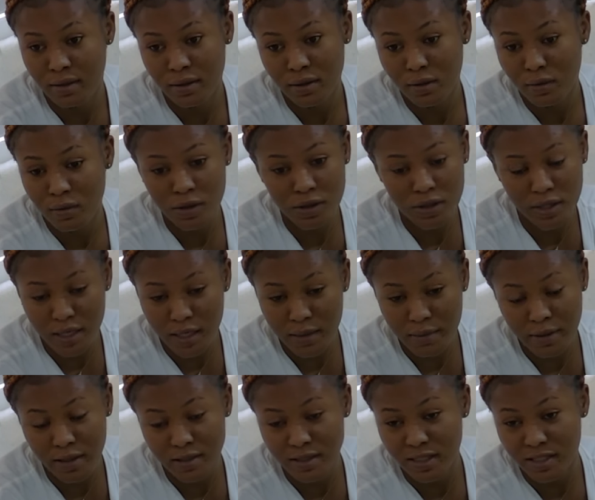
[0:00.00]
when you came
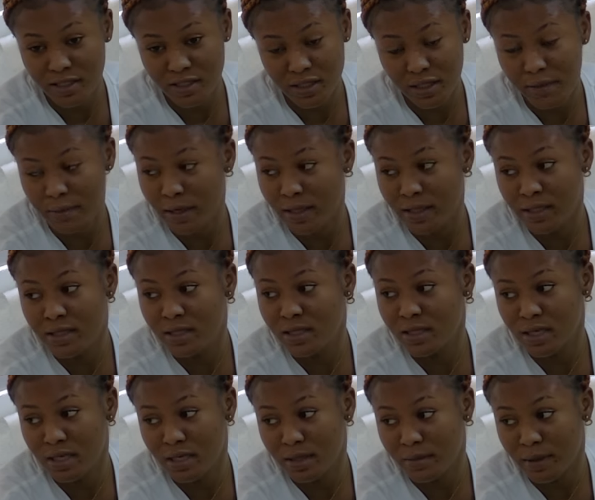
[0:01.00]
out and she came, I didn't
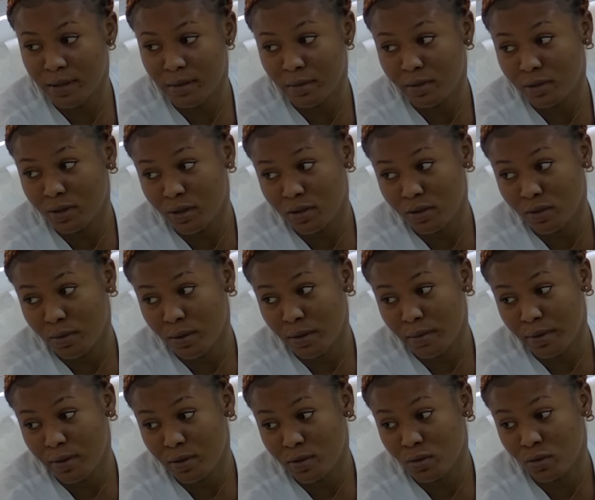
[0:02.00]
see anybody because I was on my
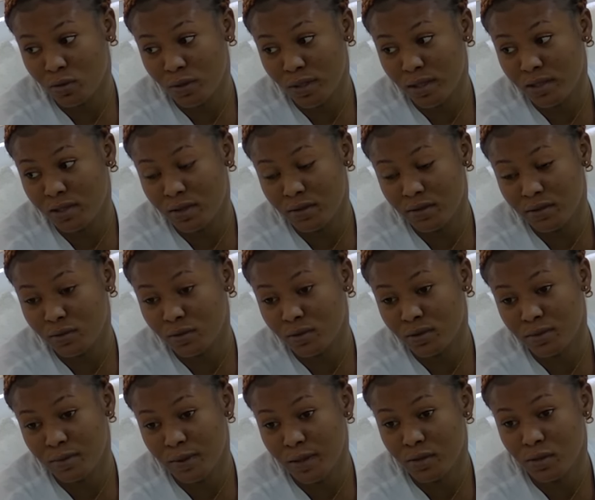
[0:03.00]
bed. So whether J. was
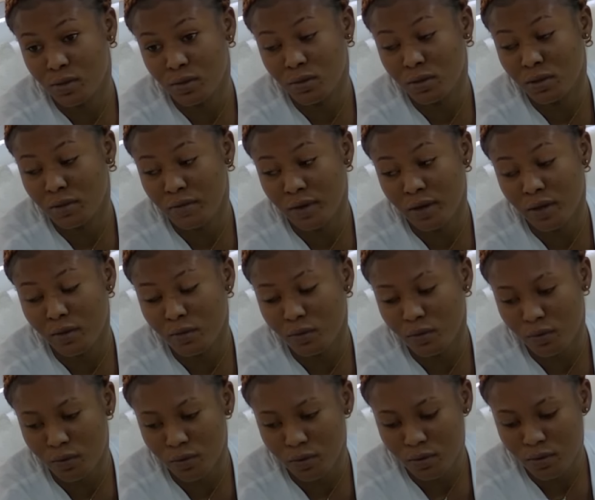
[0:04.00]
part or whatever, I don't
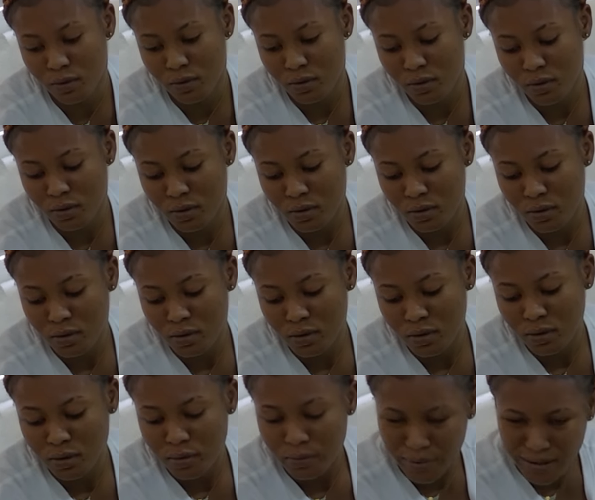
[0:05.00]
know.
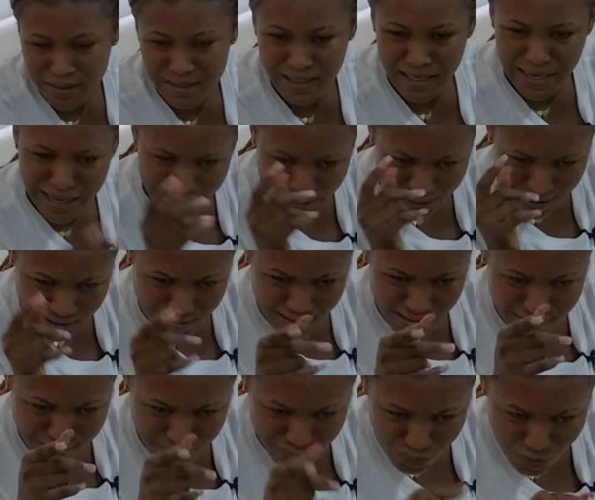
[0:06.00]
But I
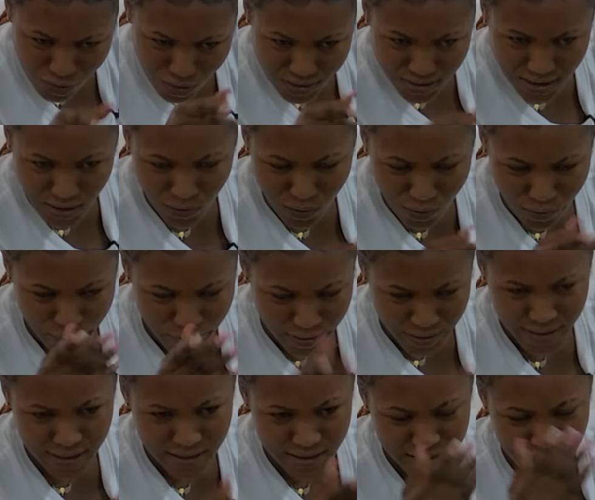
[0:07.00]
got a
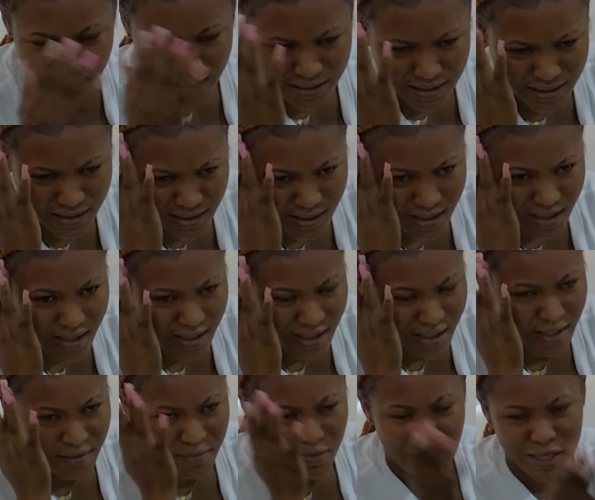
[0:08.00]
complaint that
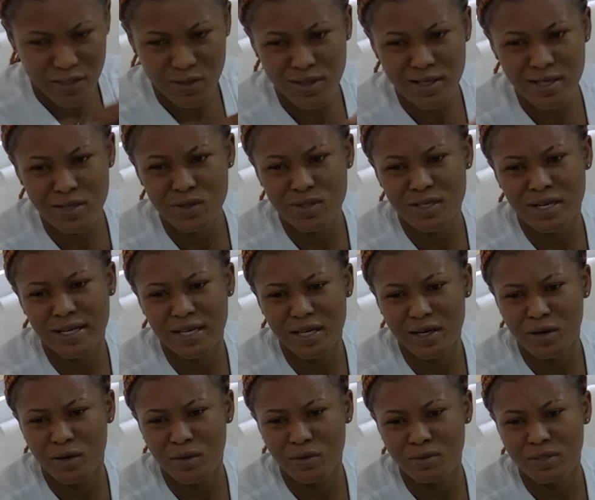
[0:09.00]
um, you are talking to the
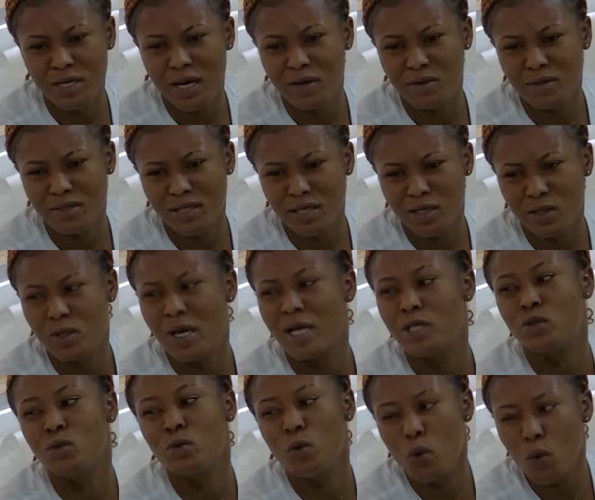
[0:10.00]
girl downstairs, so I
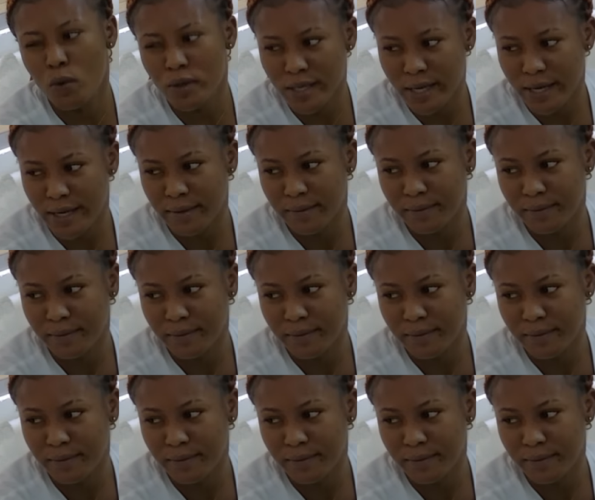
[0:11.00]
should go there.